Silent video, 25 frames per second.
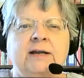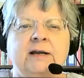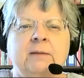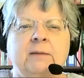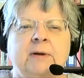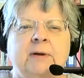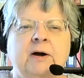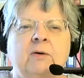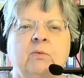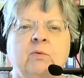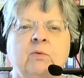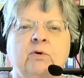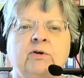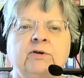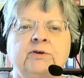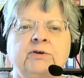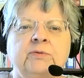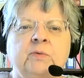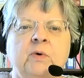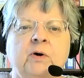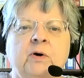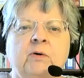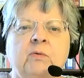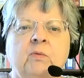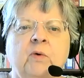about
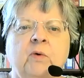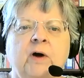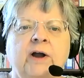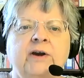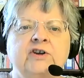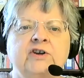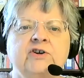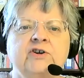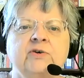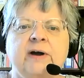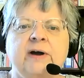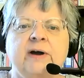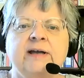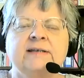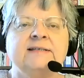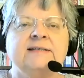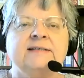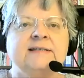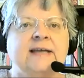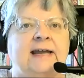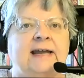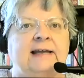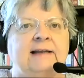World War I U.S.